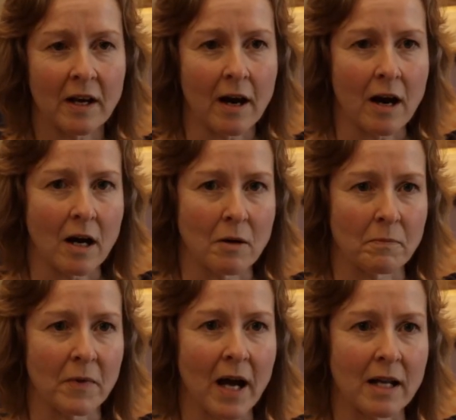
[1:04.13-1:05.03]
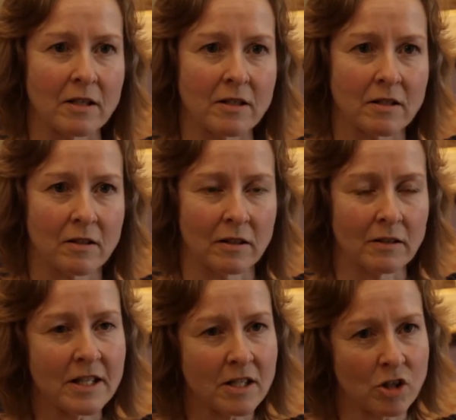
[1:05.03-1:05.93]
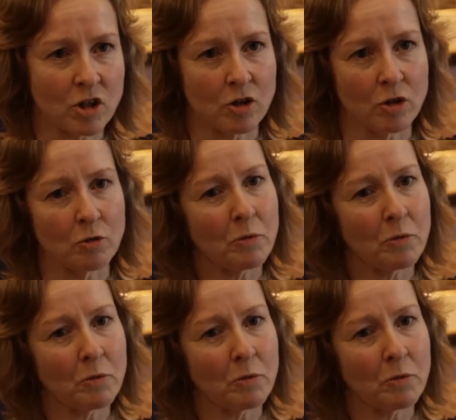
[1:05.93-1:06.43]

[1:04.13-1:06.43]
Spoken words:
and listen to